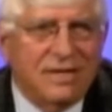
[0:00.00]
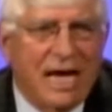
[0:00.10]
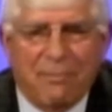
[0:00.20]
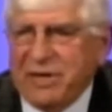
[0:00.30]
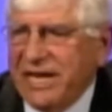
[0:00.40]

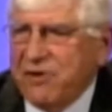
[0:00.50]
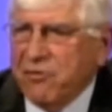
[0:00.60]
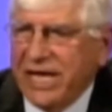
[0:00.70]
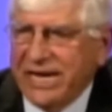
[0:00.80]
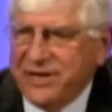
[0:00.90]
I'm getting
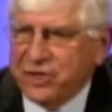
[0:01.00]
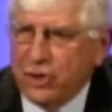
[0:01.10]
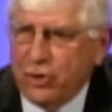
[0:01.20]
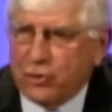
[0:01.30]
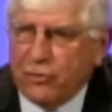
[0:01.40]
ready
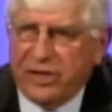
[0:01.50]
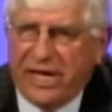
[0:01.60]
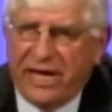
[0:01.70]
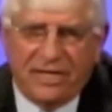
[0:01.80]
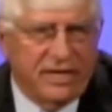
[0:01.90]
to
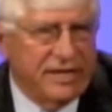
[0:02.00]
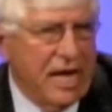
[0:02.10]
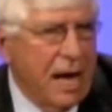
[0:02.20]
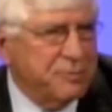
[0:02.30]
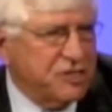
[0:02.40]
create an
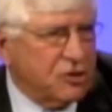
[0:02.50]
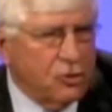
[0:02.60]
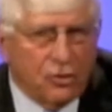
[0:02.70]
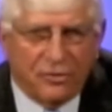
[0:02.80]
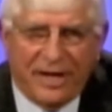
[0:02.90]

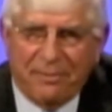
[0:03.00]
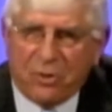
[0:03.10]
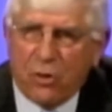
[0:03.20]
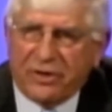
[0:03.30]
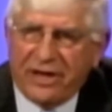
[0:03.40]
obstacle that I'm
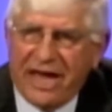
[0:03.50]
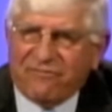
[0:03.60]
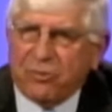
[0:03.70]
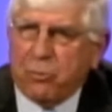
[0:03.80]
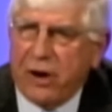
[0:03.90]
going to have
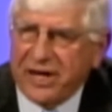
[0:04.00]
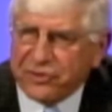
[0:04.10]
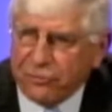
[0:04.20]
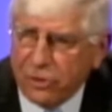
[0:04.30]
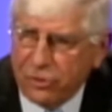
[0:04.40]
to break
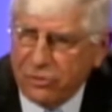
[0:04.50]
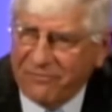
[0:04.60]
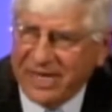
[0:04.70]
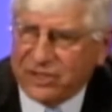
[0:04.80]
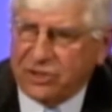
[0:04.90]
through
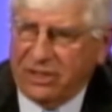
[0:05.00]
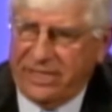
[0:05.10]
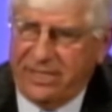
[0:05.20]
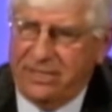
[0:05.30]
eventually.